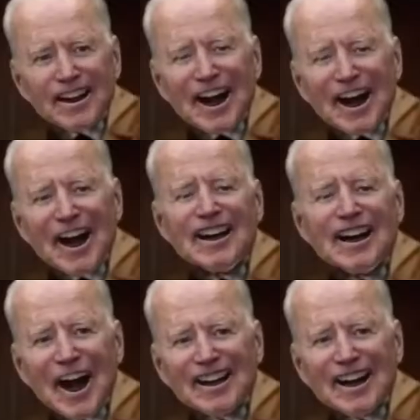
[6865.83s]
Hey, I
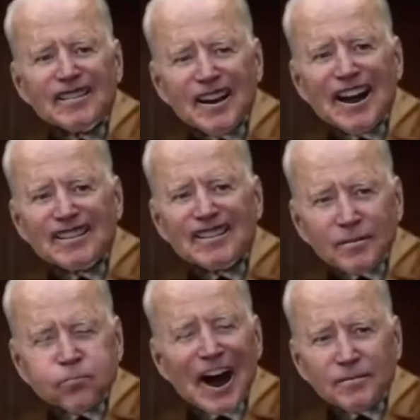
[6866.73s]
got chocolate chip
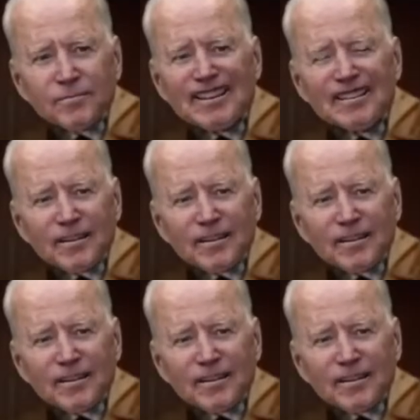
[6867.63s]
documents in my